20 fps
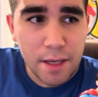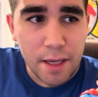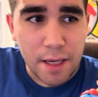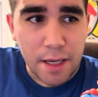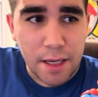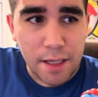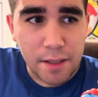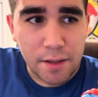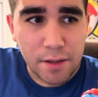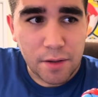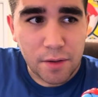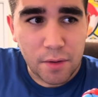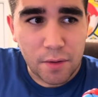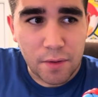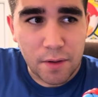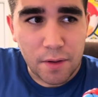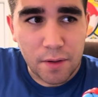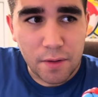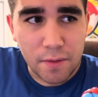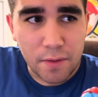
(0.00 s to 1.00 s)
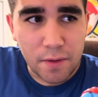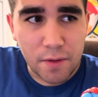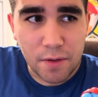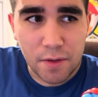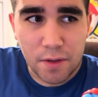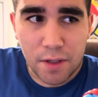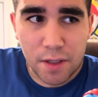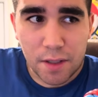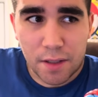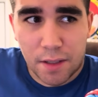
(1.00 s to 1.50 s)
And so there,
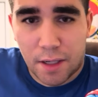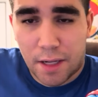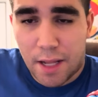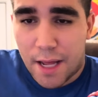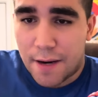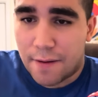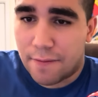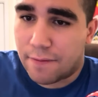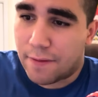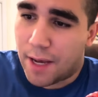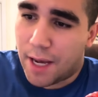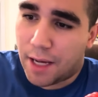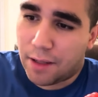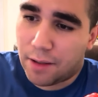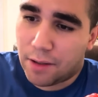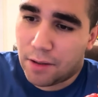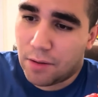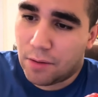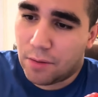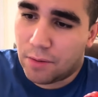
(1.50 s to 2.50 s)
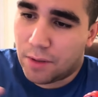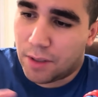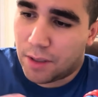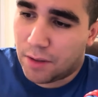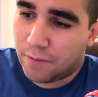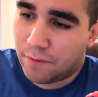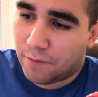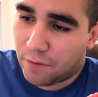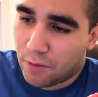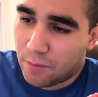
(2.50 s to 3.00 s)
there's just a lot of value
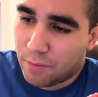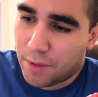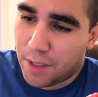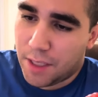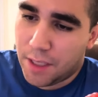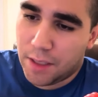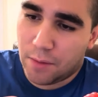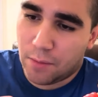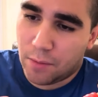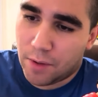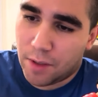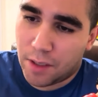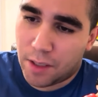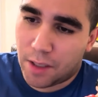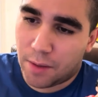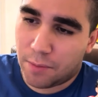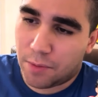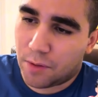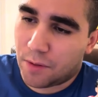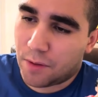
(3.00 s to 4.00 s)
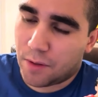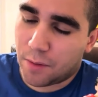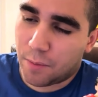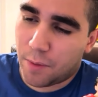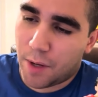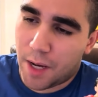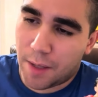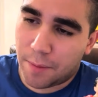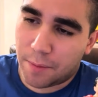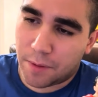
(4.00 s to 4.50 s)
in, for me when it comes to these
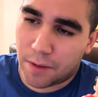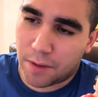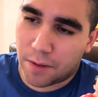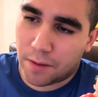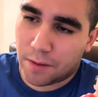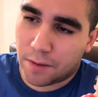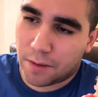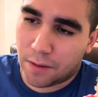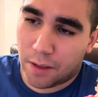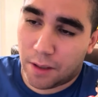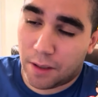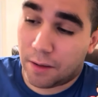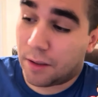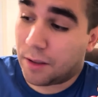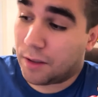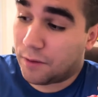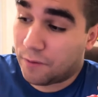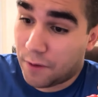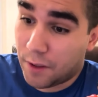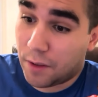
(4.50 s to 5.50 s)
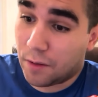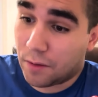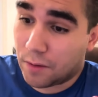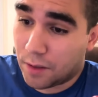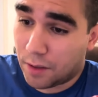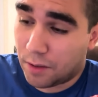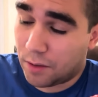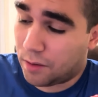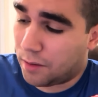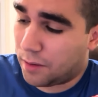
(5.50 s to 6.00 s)
pops, because uh, these
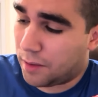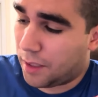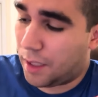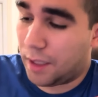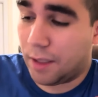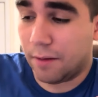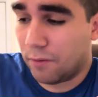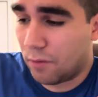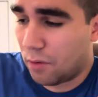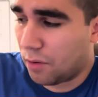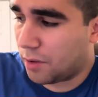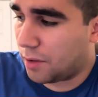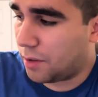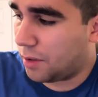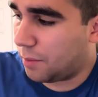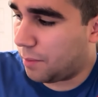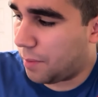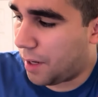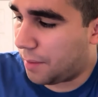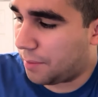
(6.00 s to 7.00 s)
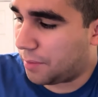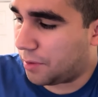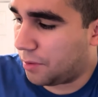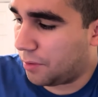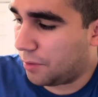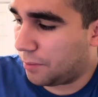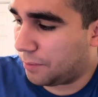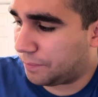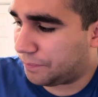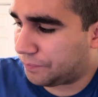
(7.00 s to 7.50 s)
figures, I should say, and of course these pops
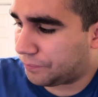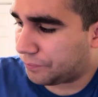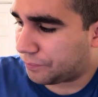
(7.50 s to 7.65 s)
too.